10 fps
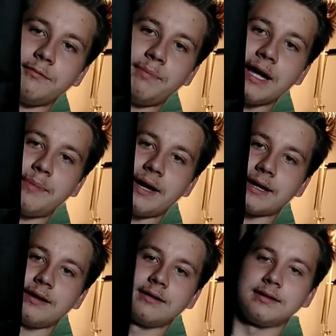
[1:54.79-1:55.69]

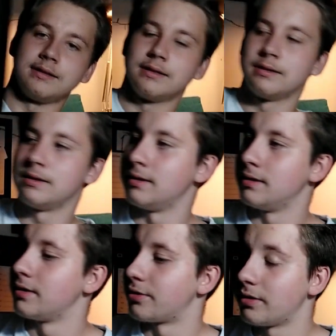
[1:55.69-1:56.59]
backpack.
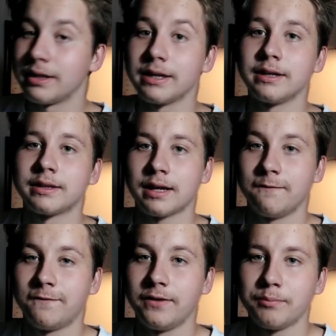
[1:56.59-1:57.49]
Really, it
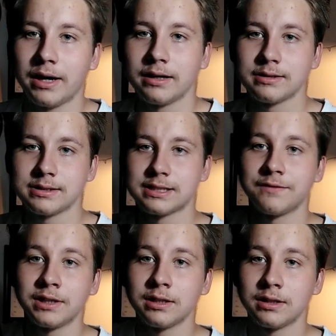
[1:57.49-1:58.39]
can fit my
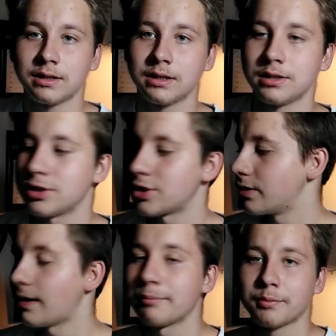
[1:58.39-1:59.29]
17-inch
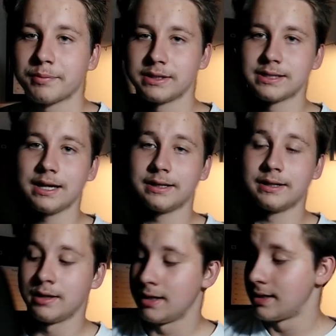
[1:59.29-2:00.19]
laptop
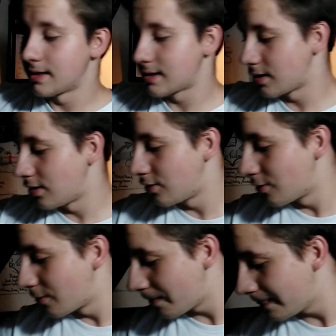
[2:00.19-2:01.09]
inside.
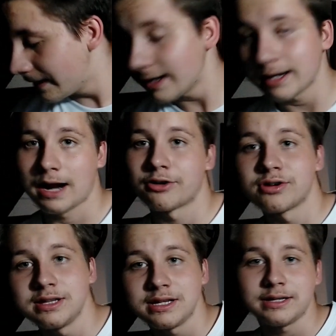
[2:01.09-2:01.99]
So yeah, I
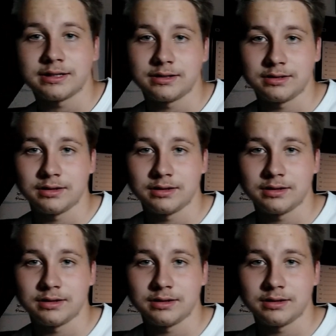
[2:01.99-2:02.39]
really